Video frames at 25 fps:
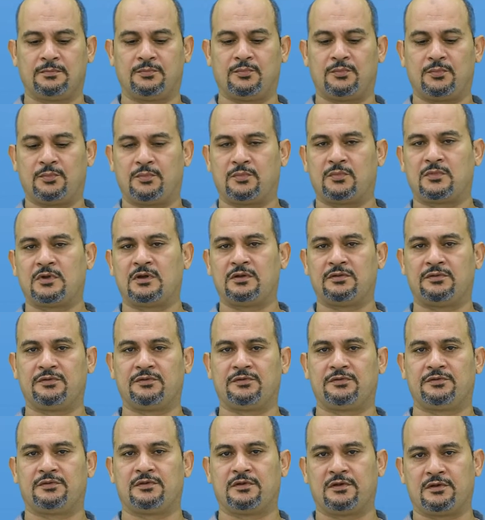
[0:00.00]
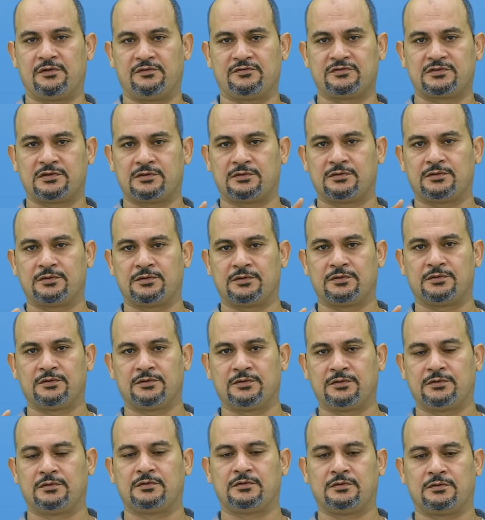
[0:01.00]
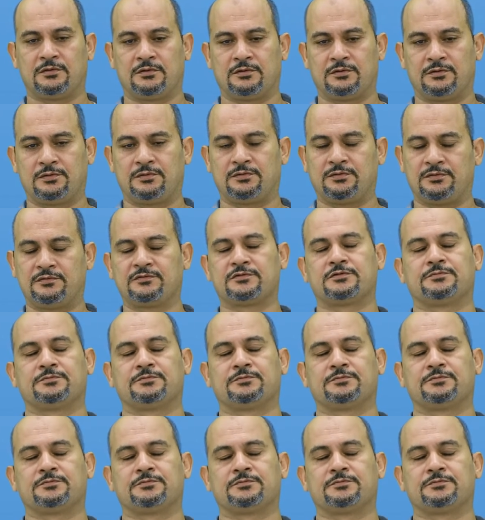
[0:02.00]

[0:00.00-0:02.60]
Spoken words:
What do you think this photo represents?